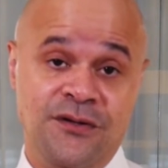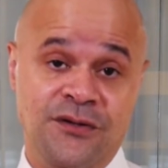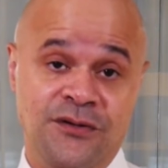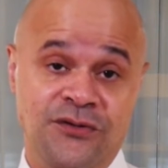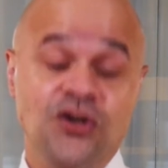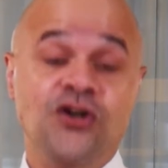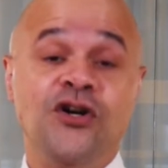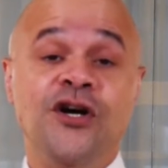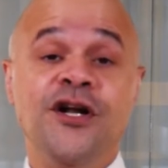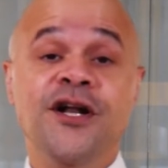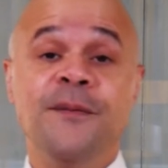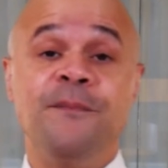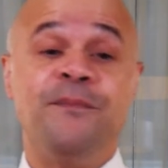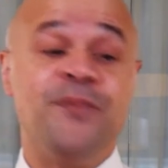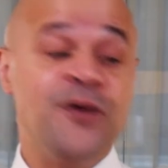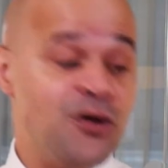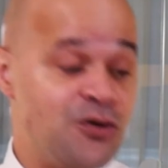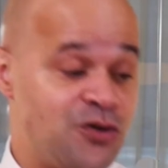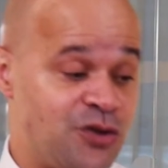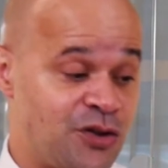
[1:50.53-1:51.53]
You're going to
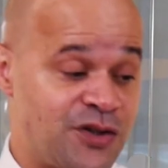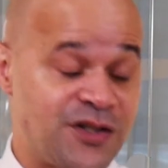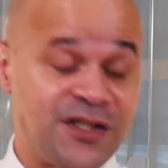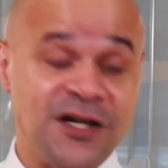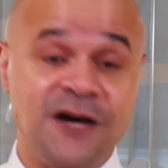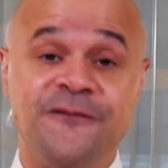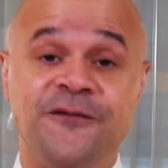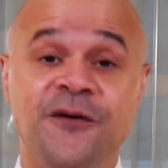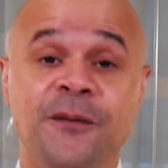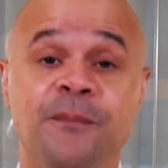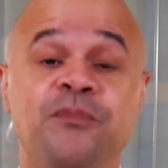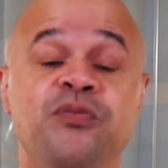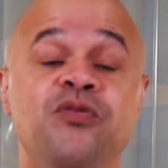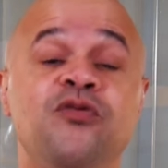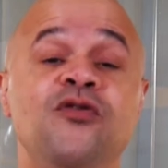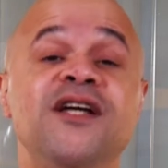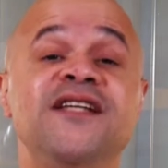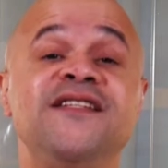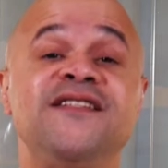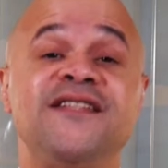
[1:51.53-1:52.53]
build yourself a
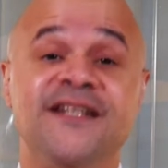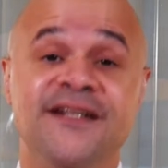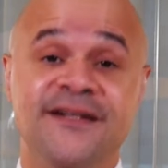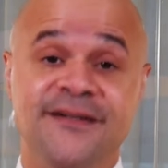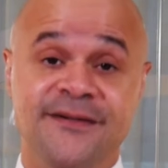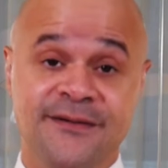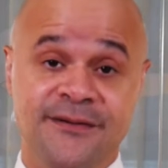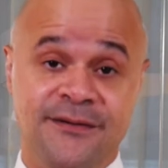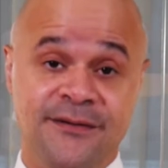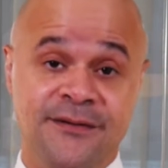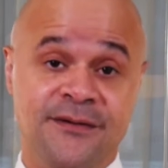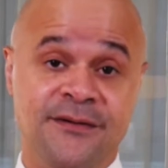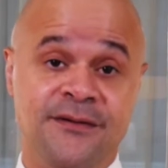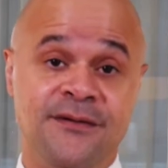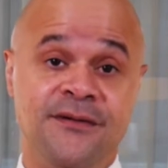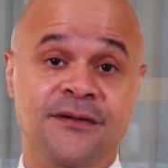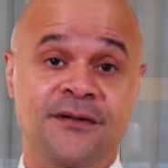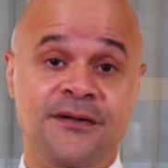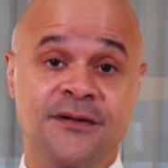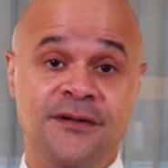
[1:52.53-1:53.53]
prison.
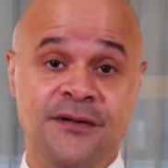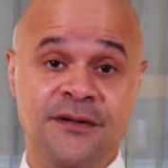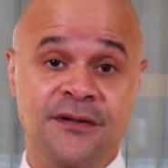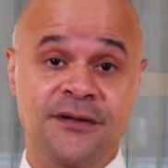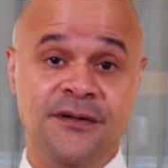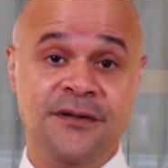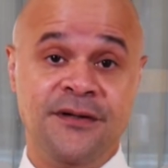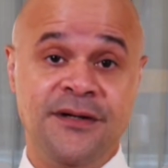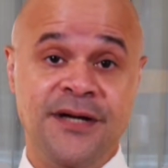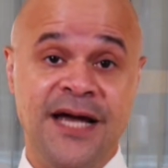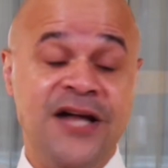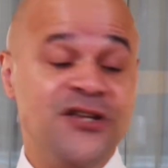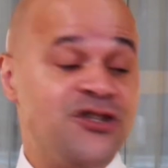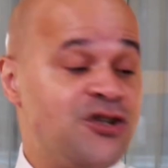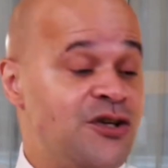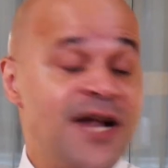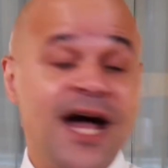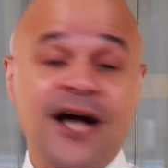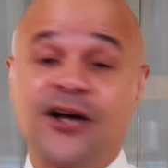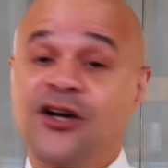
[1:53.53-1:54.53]
And
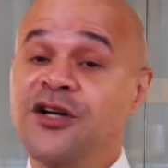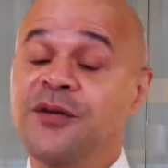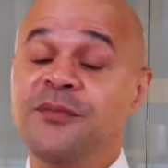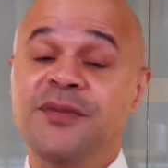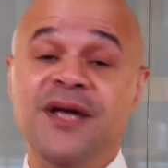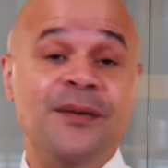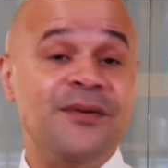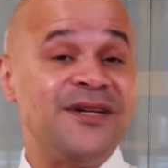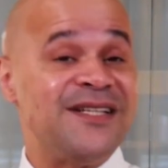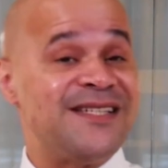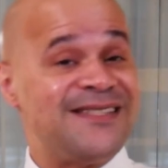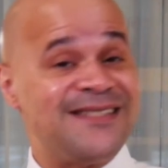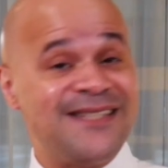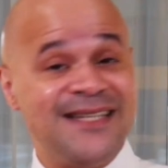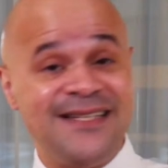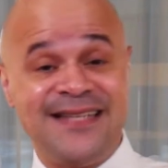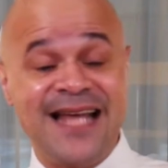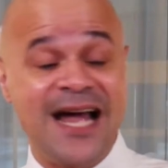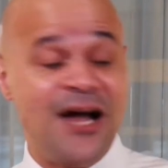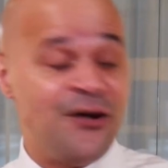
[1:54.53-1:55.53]
you're not going to be able to
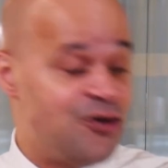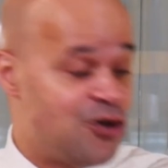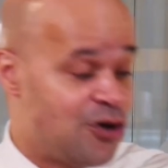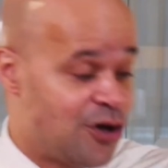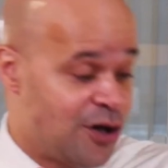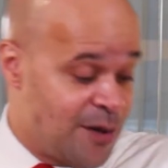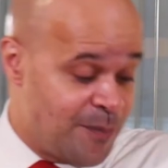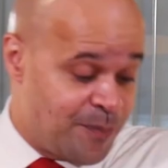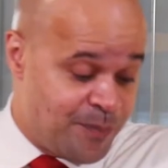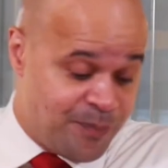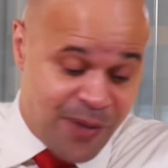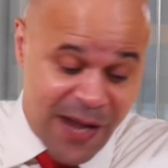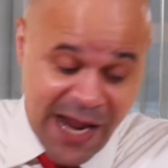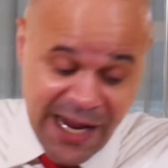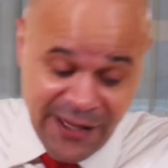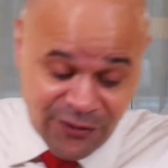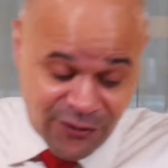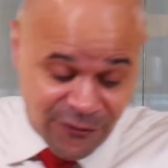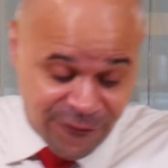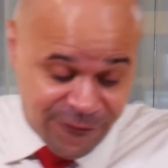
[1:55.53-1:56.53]
sit down. You're going to
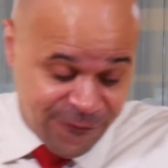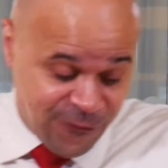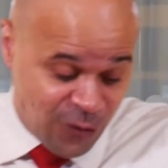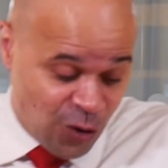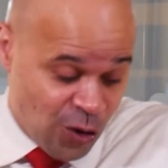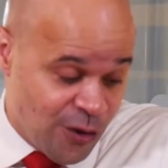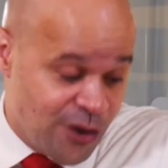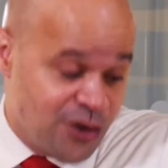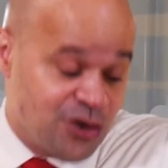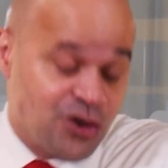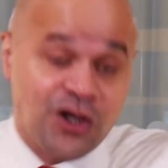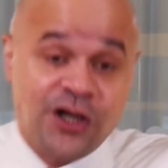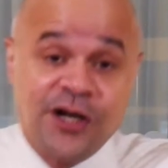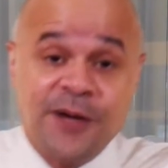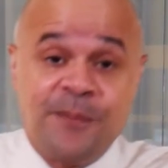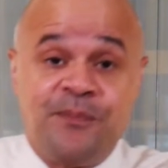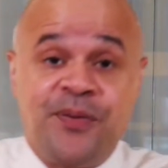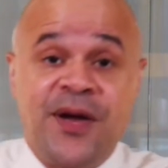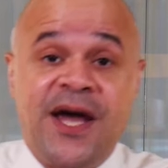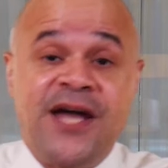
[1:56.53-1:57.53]
paint the floor and you're going
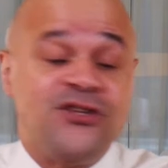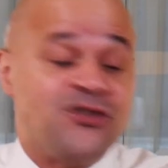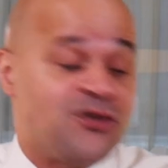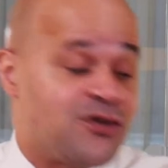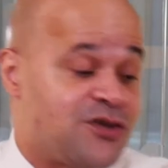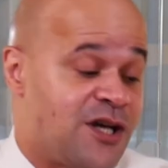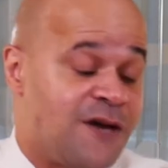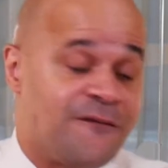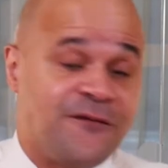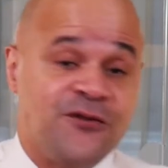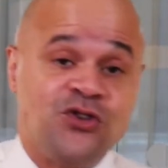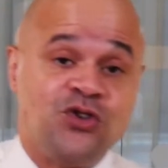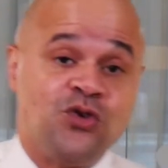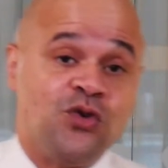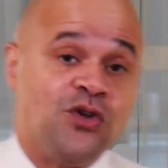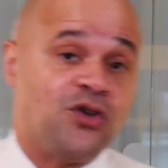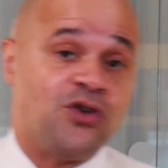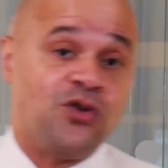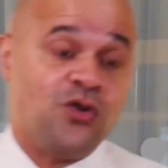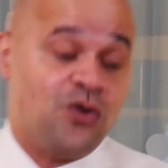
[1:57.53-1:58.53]
to paint yourself into
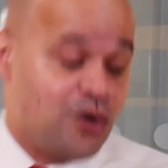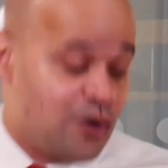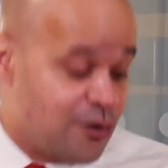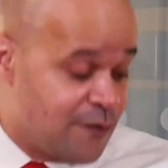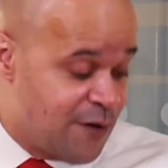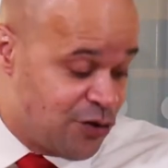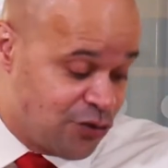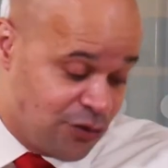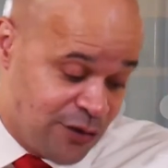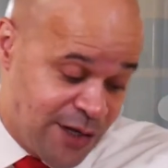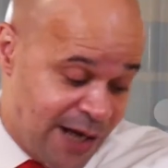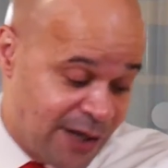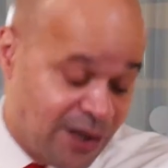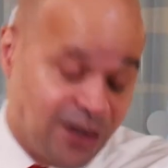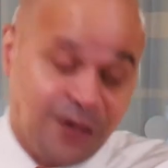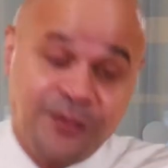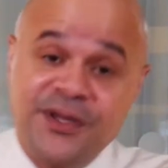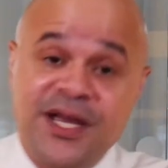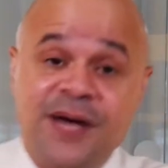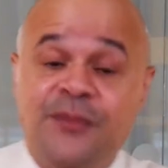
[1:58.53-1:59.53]
a corner and you're not
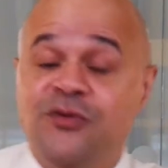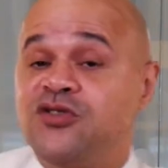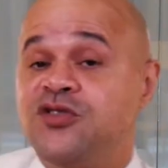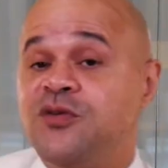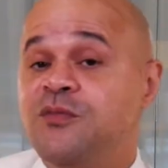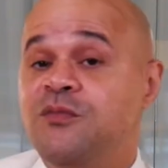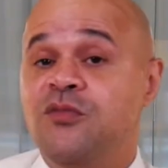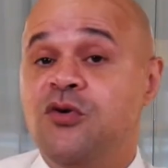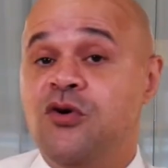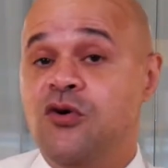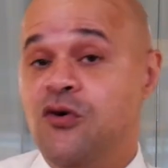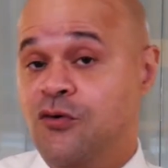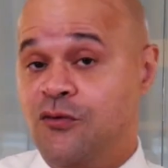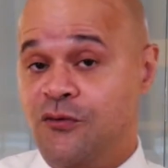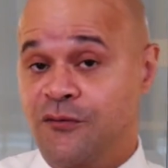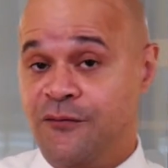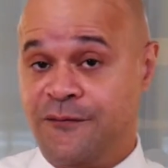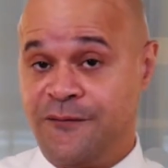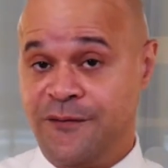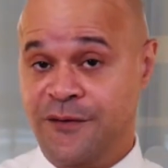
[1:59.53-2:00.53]
going to be able to
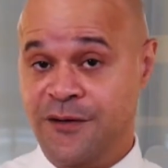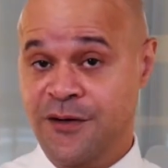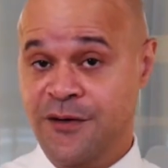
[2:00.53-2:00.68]
move.